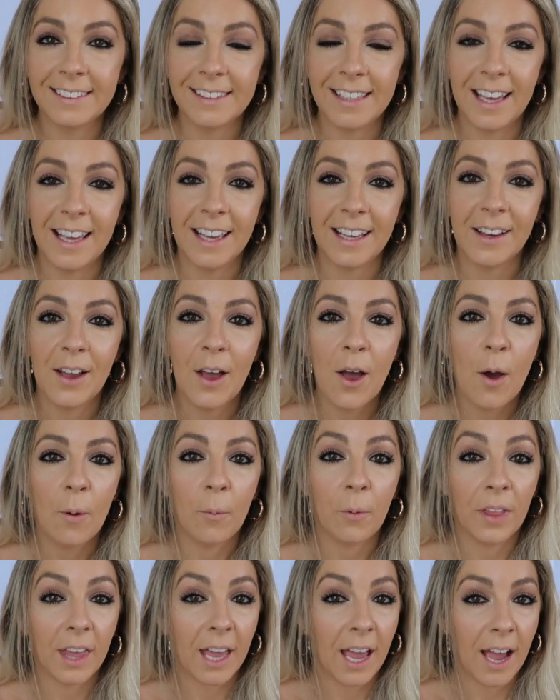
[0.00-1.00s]
seeing
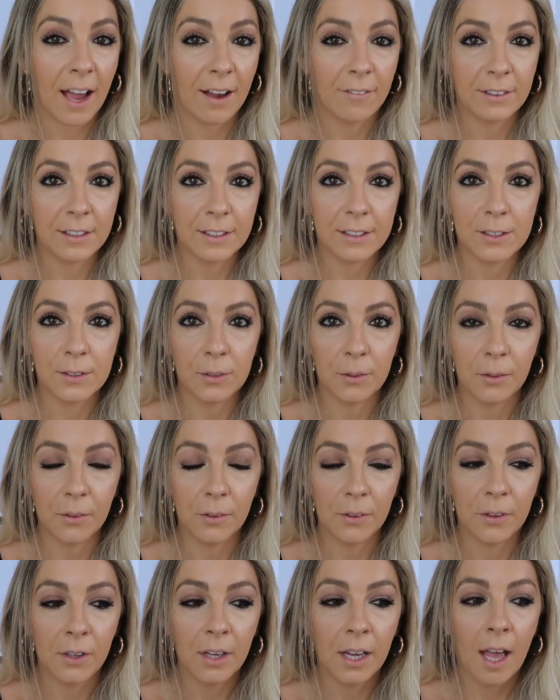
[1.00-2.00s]
what they have in
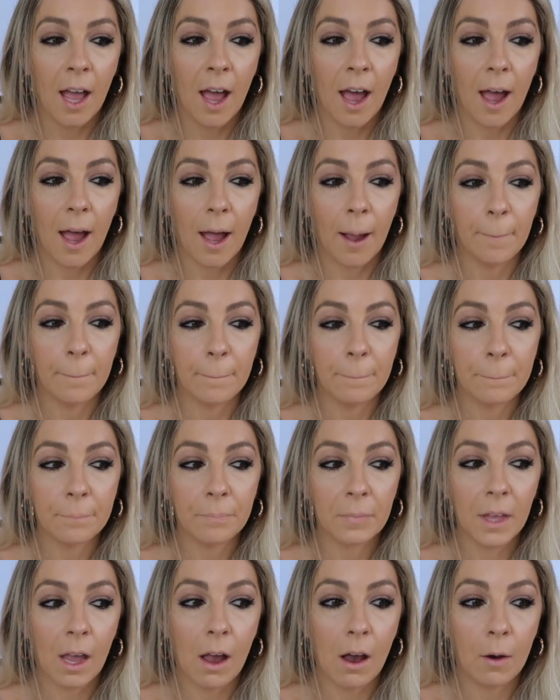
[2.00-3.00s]
store,
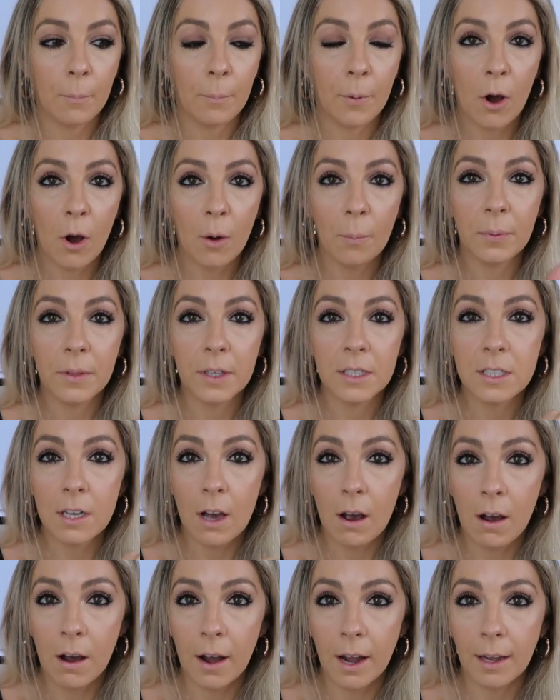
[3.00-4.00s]
I'll pop the
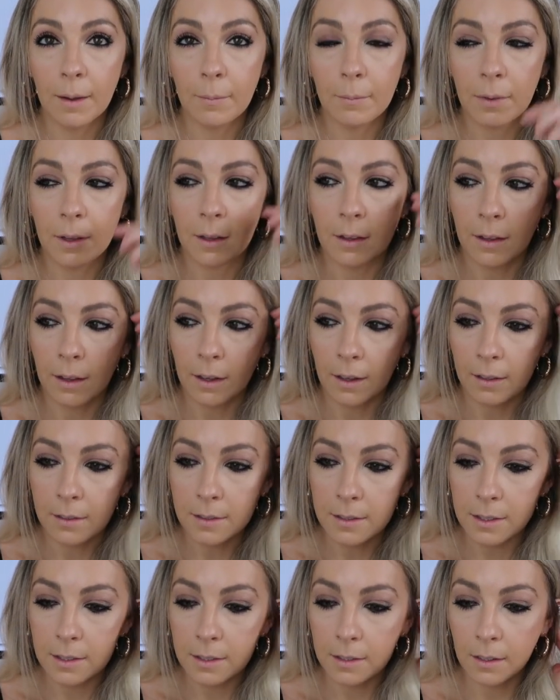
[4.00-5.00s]
time
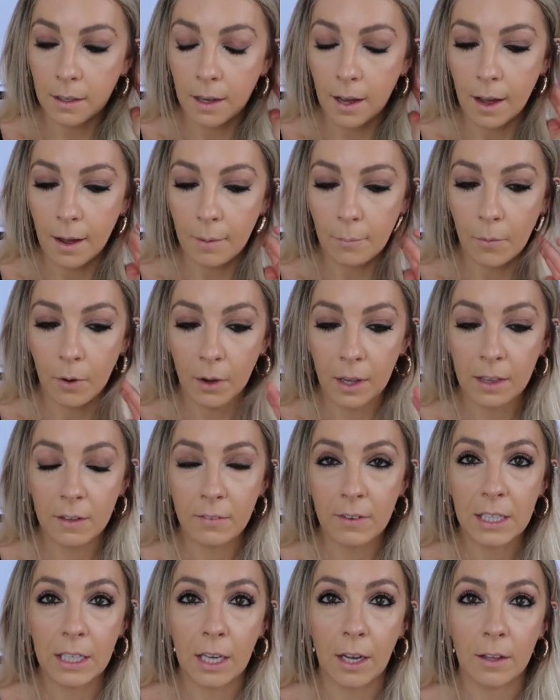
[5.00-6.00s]
that in the
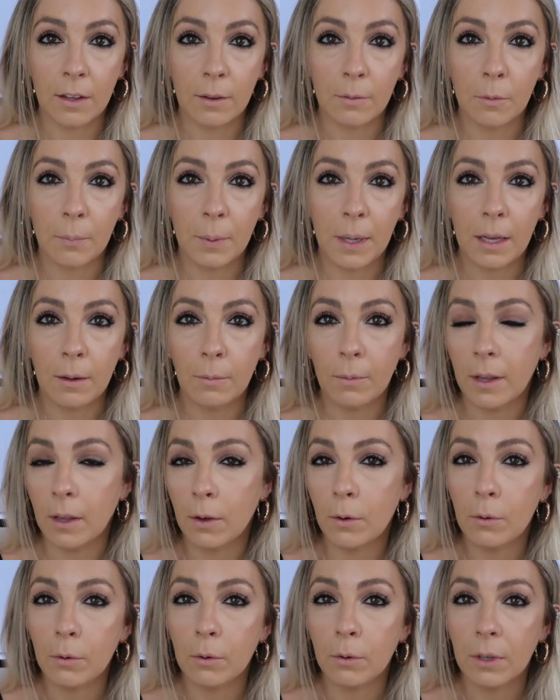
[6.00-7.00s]
video that will be where the
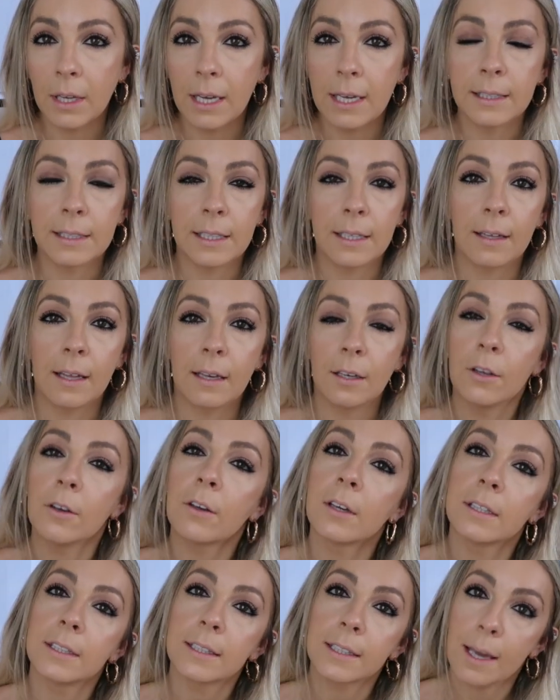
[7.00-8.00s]
haul is, and then you
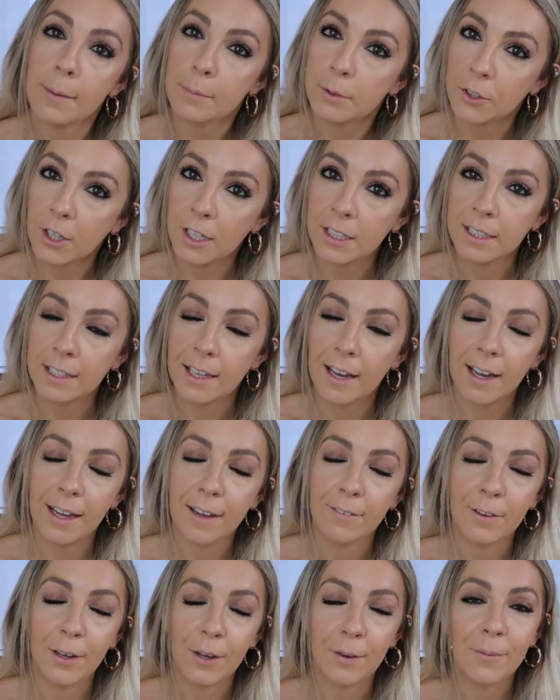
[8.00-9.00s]
can skip straight to that
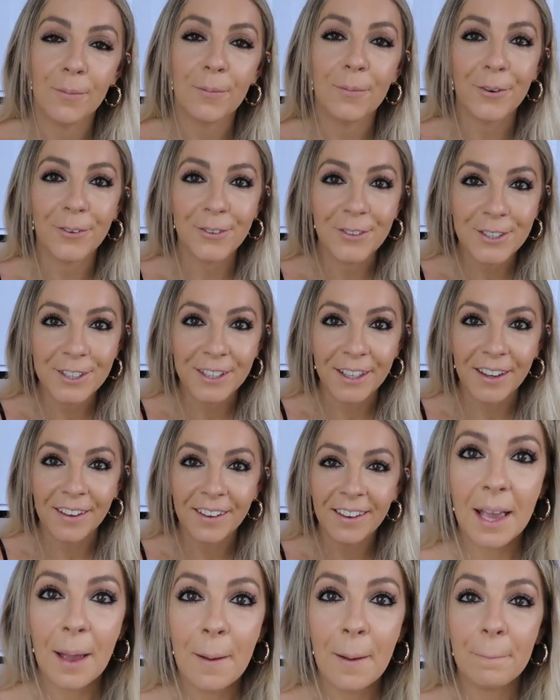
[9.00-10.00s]
if you want to.
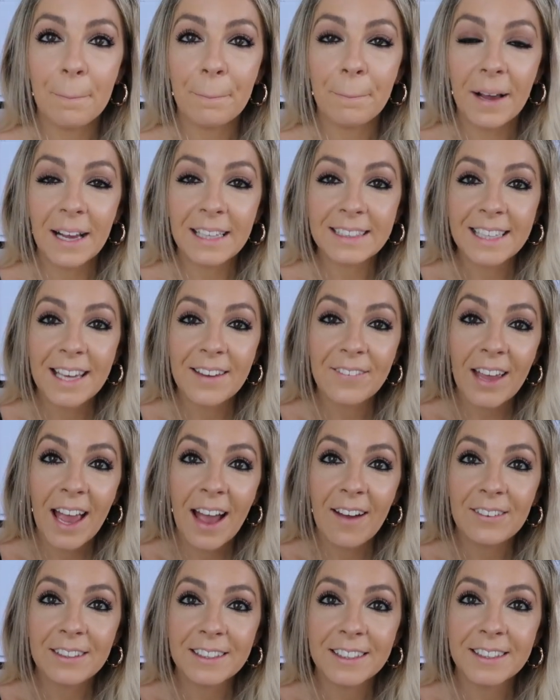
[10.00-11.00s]
But if you
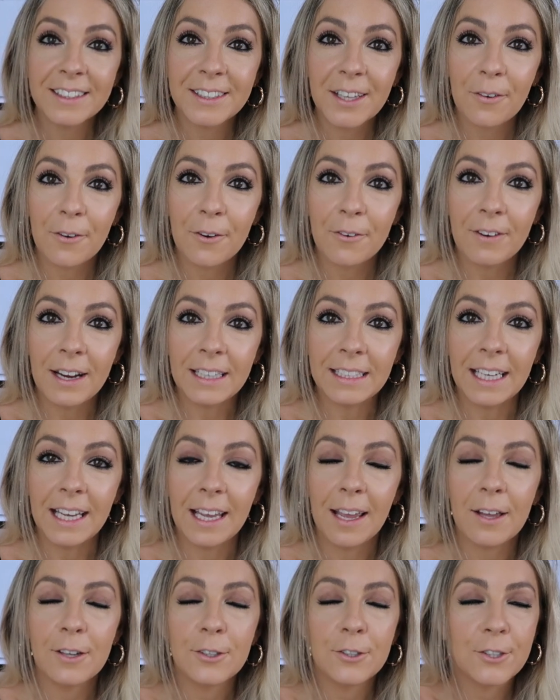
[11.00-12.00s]
haven't done so
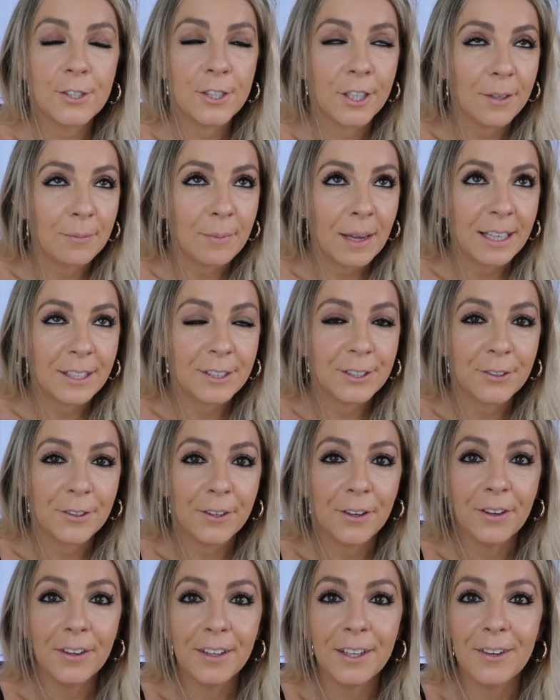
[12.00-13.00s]
already, do make sure
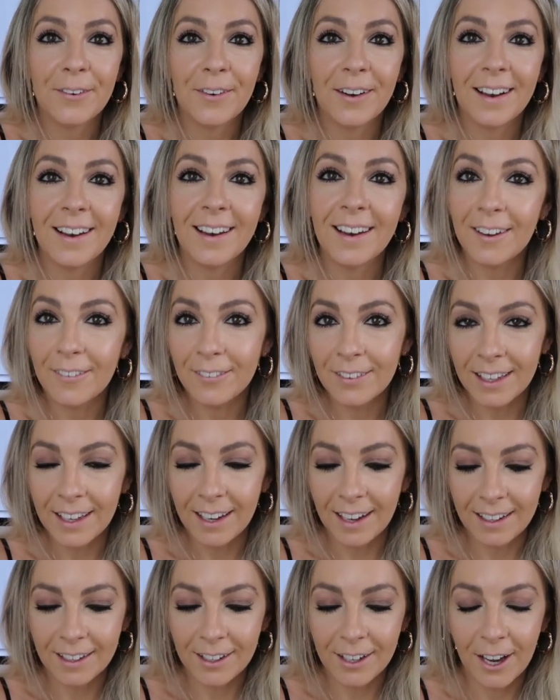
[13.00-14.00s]
you are lovely
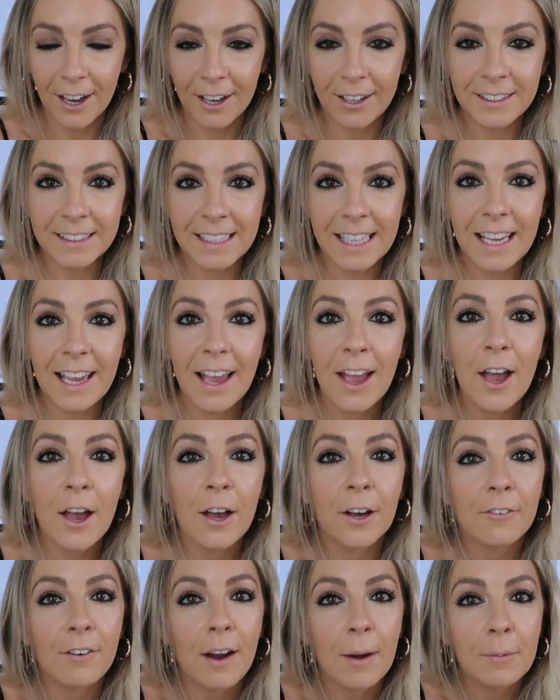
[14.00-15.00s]
and cozy.
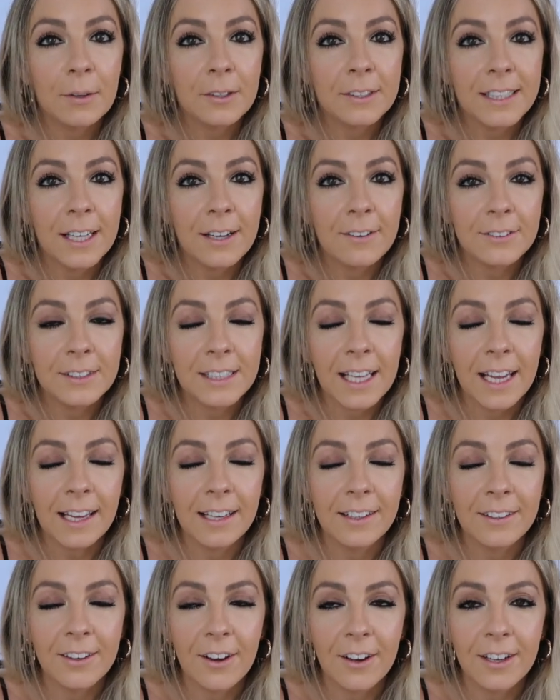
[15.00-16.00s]
Grab yourselves a
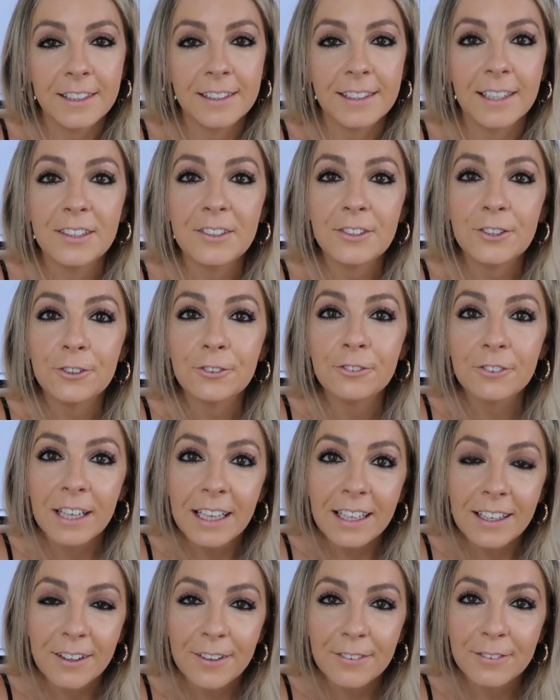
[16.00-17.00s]
nice
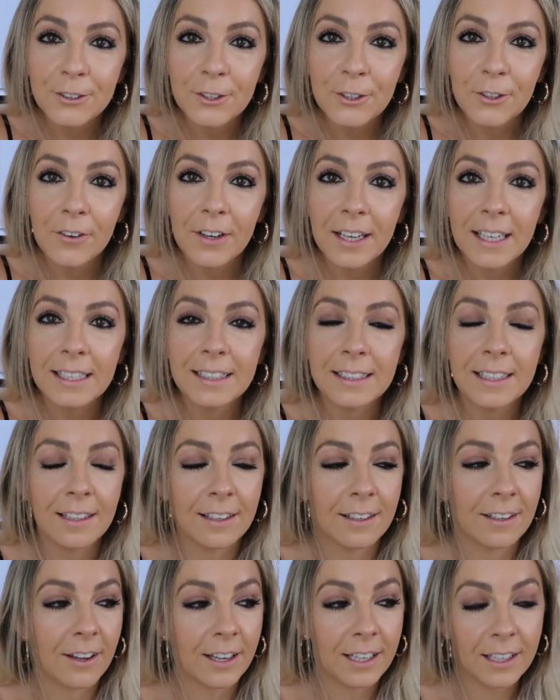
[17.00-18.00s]
drink of choice,
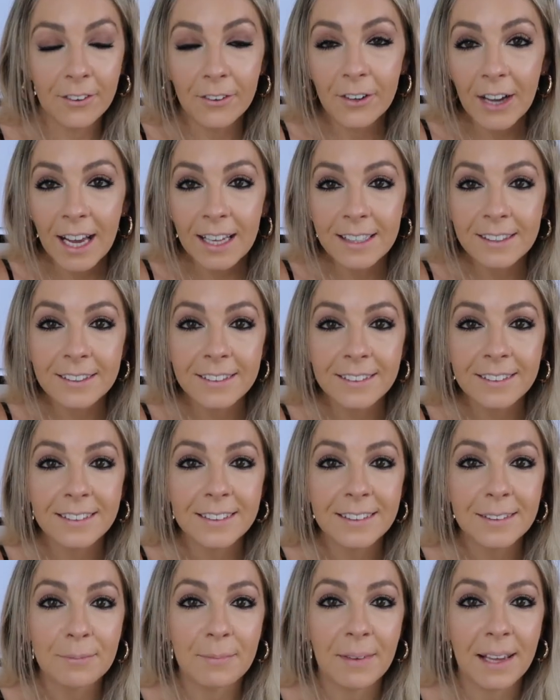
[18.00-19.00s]
light your
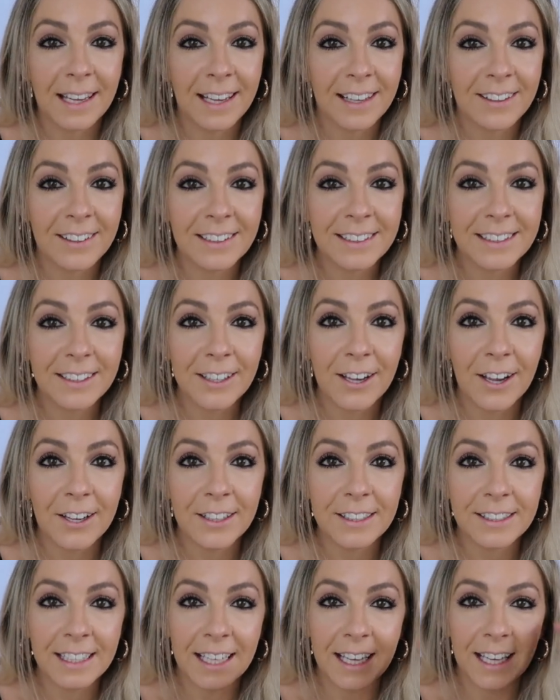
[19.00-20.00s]
candles, make it nice and
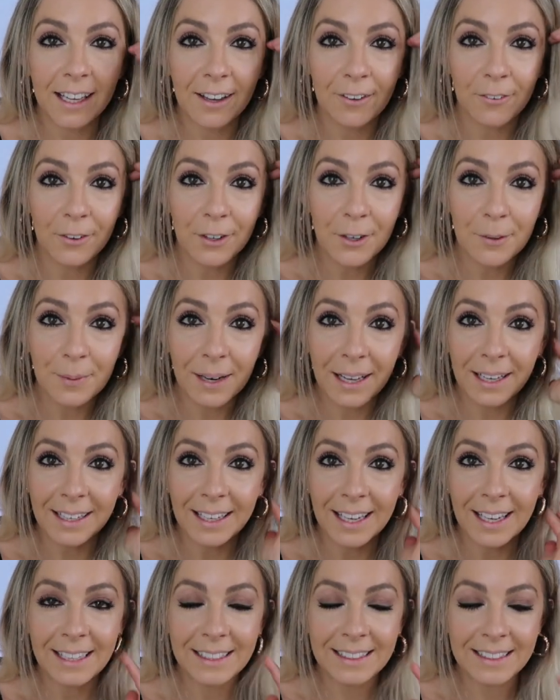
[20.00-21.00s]
cozy, get all your
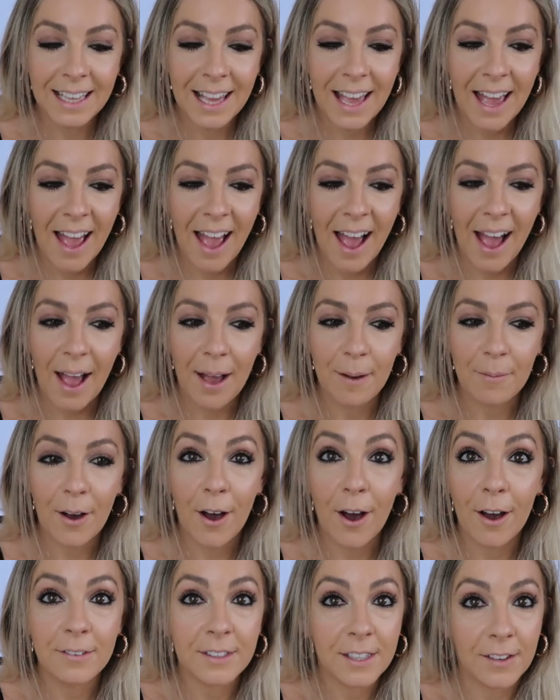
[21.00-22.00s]
blankets.
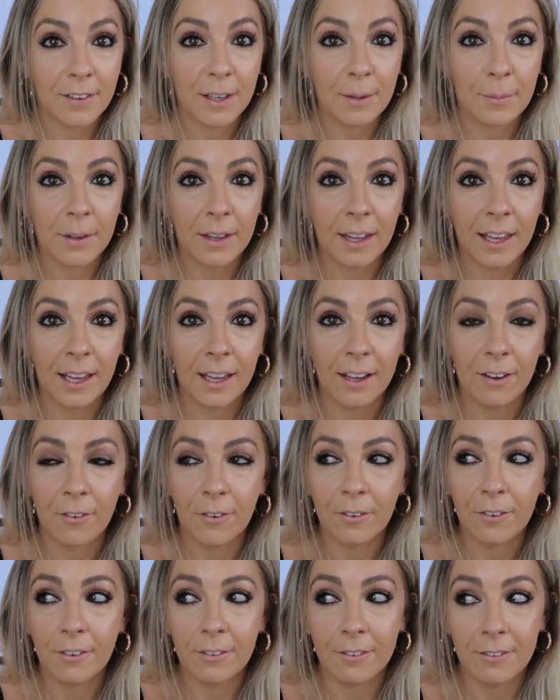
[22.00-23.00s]
I've definitely put the heating
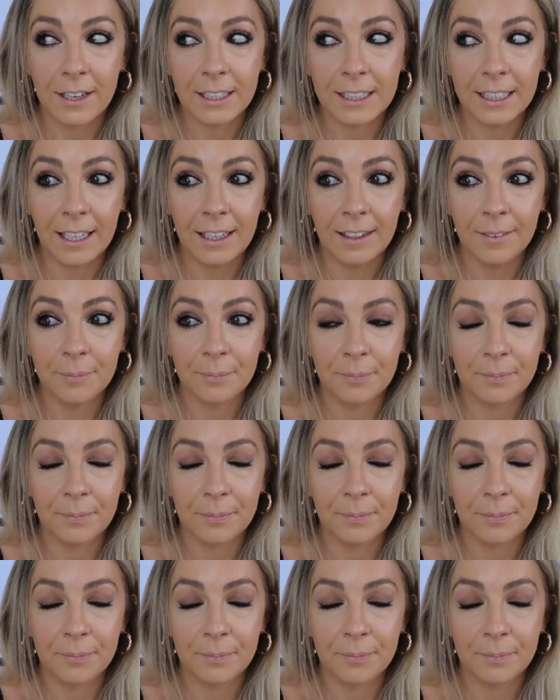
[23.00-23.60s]
on already.